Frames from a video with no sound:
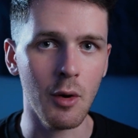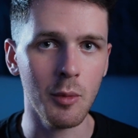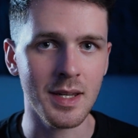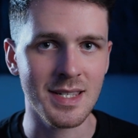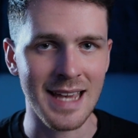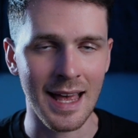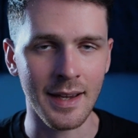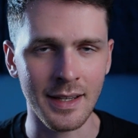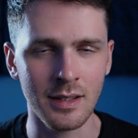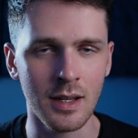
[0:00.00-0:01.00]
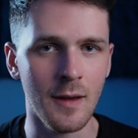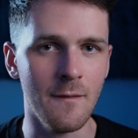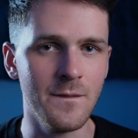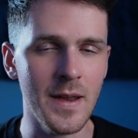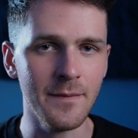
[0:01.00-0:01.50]
selling
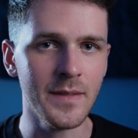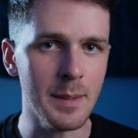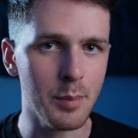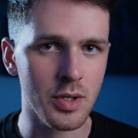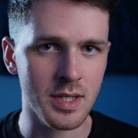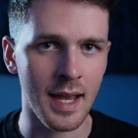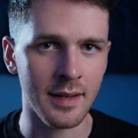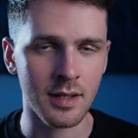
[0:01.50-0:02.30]
50%